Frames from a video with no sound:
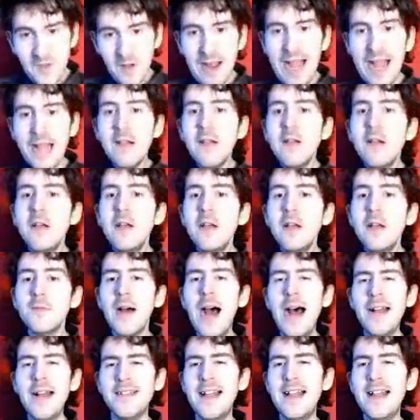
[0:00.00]
Right, so
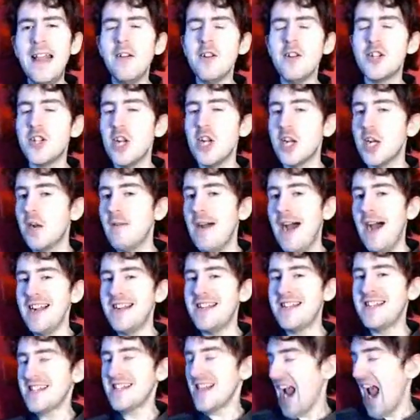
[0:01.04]
that's a little sugar
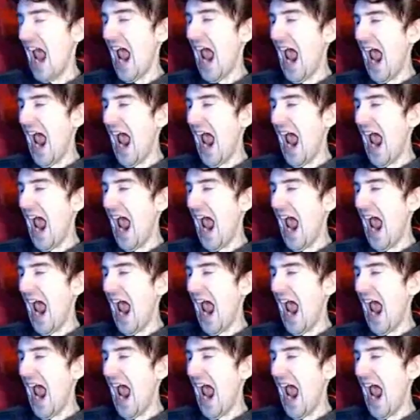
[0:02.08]
rush.